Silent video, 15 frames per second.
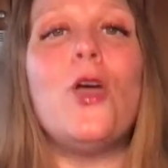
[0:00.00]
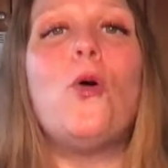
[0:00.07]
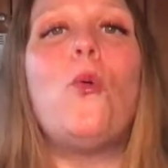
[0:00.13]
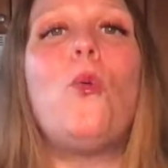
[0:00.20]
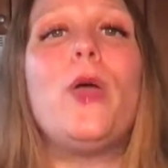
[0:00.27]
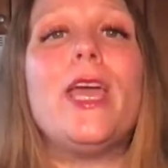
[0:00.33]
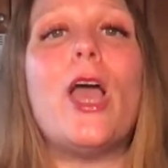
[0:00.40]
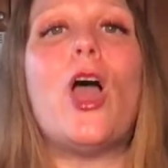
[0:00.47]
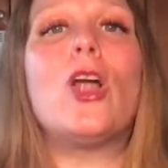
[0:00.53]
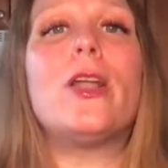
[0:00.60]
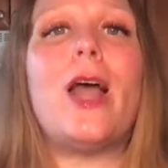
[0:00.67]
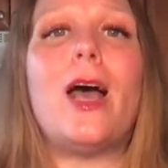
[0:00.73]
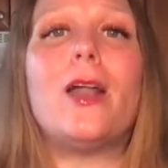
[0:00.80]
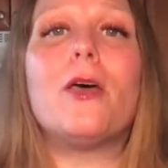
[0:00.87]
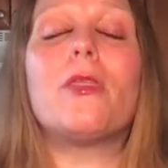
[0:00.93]
We are
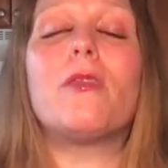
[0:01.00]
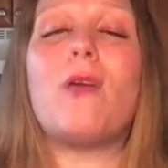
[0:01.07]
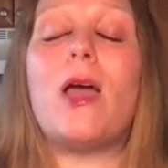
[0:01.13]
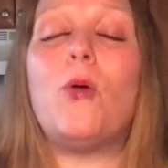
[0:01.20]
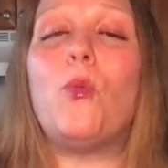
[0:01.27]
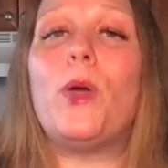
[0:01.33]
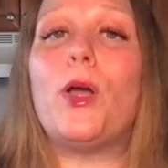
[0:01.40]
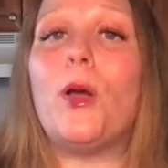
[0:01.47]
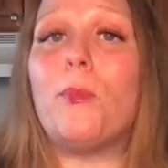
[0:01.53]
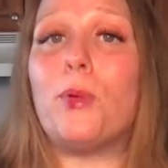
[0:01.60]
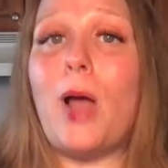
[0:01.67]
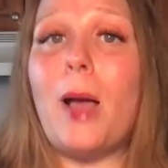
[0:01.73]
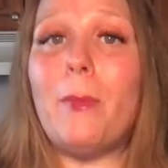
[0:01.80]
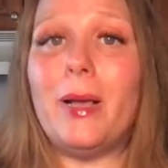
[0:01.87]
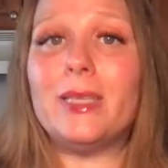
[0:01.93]
not a threat, we're a
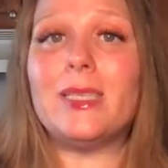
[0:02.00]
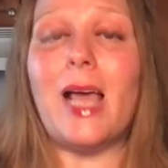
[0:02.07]
promise.